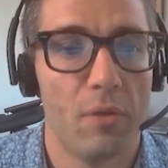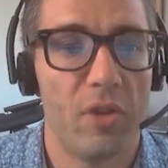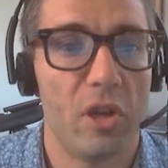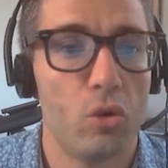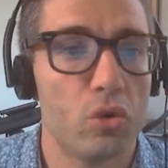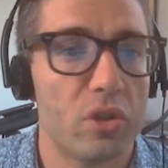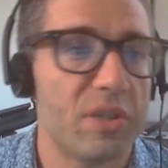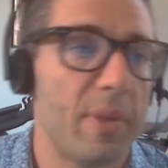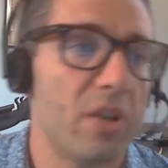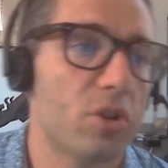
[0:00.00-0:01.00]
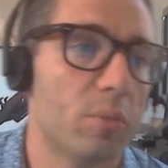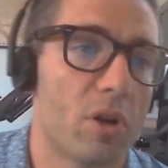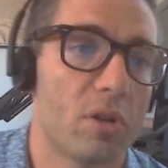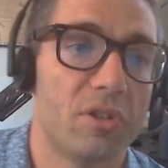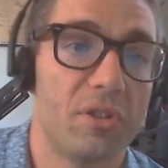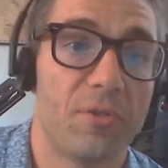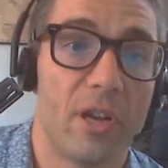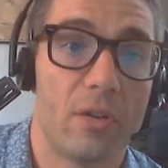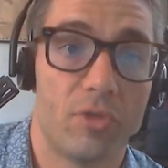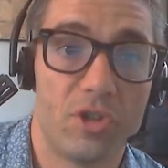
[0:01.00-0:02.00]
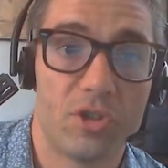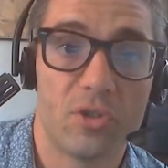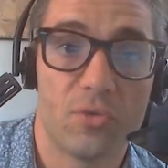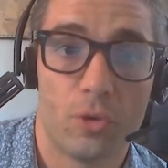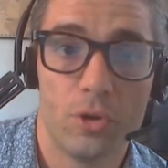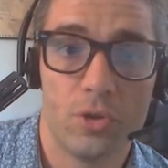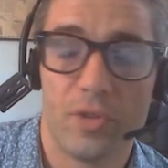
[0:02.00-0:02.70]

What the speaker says: We use a spatial model to define regions first.